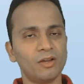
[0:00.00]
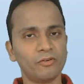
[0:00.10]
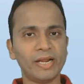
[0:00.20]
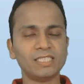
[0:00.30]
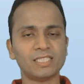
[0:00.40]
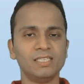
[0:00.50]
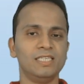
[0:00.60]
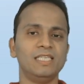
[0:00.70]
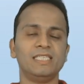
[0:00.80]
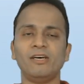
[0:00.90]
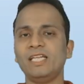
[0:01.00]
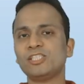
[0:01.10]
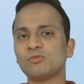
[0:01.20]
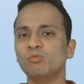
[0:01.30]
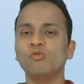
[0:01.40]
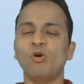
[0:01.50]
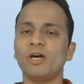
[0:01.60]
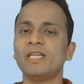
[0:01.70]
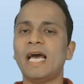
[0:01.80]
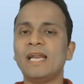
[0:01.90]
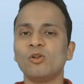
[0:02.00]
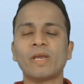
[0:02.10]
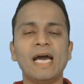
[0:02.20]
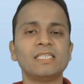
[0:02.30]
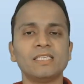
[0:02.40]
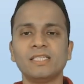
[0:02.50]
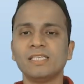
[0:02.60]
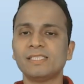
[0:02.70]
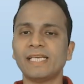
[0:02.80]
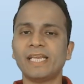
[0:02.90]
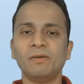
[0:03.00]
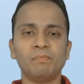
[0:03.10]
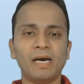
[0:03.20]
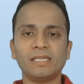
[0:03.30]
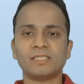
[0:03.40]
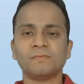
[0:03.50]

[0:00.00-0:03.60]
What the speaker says: Right. Now let's move on and look at the second part.